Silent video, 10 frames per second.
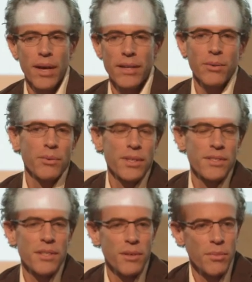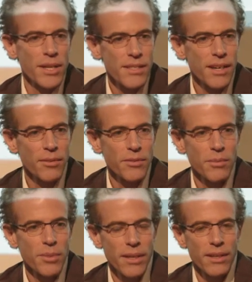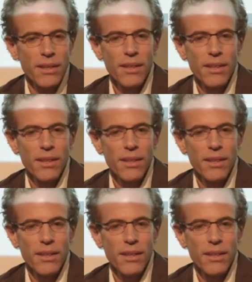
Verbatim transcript: I don't consider myself to be